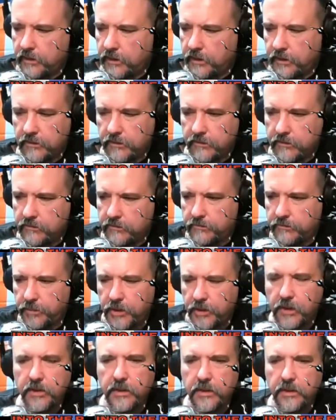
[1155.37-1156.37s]
a
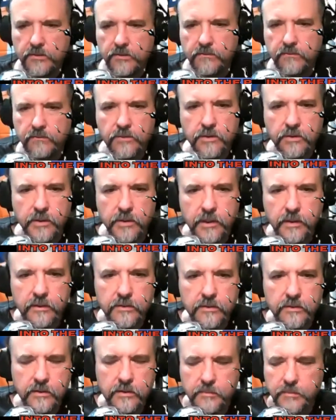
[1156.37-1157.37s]
party trick
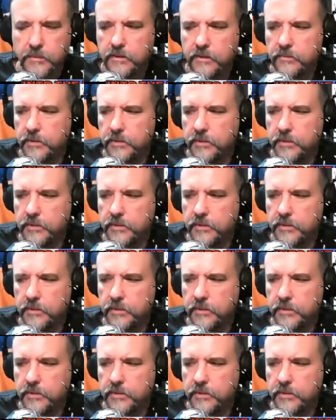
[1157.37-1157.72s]
or something.